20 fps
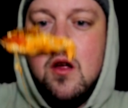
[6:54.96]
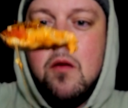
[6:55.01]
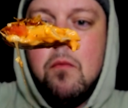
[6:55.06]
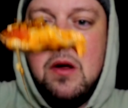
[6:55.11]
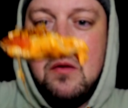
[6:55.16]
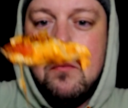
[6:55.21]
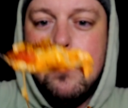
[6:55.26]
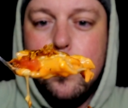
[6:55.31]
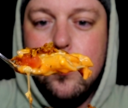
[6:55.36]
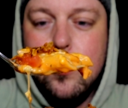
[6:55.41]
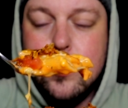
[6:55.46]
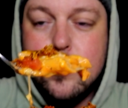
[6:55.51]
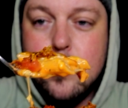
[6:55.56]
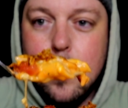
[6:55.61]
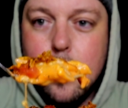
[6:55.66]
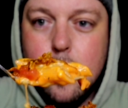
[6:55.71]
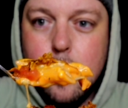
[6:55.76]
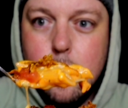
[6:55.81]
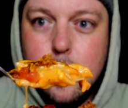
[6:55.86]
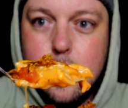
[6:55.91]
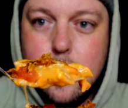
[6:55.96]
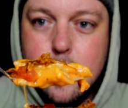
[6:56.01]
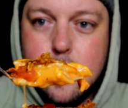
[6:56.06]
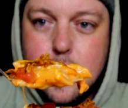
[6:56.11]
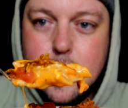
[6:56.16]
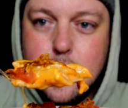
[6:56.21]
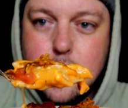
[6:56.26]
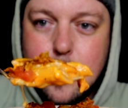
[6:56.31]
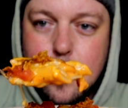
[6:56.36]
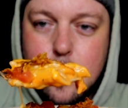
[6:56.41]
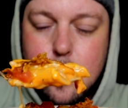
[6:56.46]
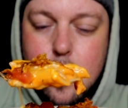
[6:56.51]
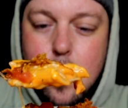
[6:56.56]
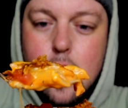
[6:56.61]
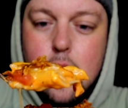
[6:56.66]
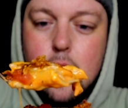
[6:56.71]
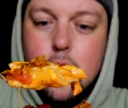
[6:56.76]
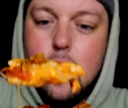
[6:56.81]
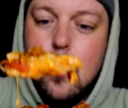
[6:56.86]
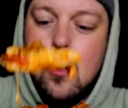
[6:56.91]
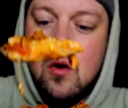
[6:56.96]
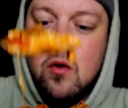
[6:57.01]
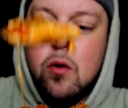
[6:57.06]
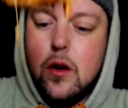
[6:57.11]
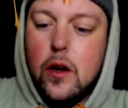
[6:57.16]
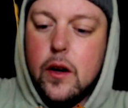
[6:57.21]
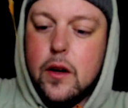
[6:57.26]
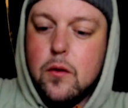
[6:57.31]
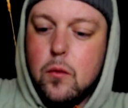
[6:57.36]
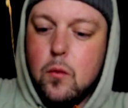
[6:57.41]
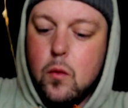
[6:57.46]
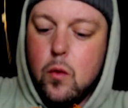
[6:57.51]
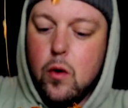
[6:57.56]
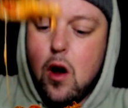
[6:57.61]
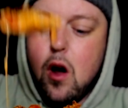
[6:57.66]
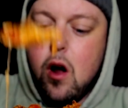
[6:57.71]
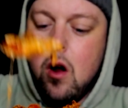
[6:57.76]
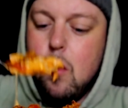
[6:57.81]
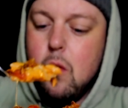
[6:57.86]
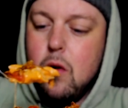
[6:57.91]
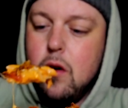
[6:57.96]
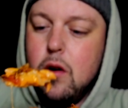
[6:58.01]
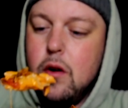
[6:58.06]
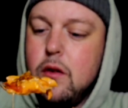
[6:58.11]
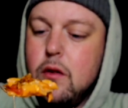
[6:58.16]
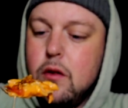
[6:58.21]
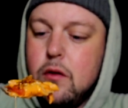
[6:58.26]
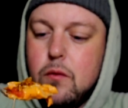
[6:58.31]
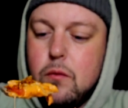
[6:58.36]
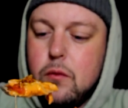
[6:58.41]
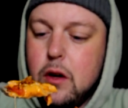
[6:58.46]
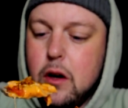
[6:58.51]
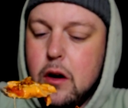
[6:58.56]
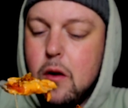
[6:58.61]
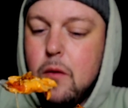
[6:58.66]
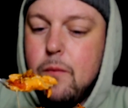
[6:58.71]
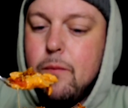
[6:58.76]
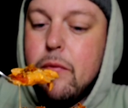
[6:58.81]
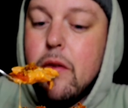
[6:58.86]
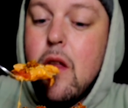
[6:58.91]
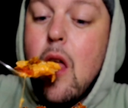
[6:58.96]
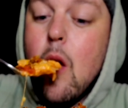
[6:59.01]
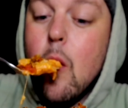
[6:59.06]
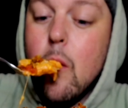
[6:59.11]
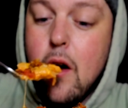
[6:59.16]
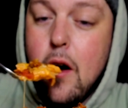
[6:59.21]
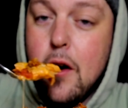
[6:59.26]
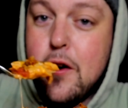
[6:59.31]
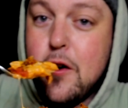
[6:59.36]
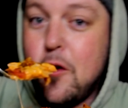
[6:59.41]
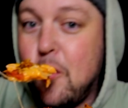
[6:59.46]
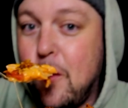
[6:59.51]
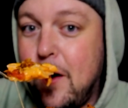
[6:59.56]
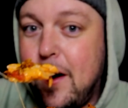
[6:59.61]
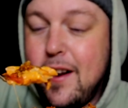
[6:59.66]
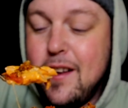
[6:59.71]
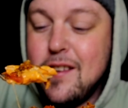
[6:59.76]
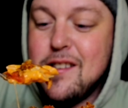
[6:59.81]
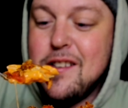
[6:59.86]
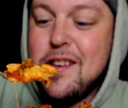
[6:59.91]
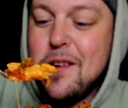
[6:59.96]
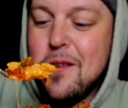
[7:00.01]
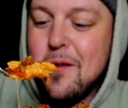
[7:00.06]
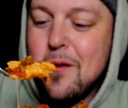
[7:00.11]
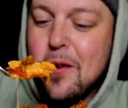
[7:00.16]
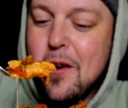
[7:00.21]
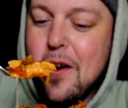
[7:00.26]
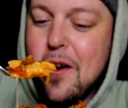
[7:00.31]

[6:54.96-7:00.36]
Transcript: people who struggle with these things are not alone. Like, we're not crazy and we're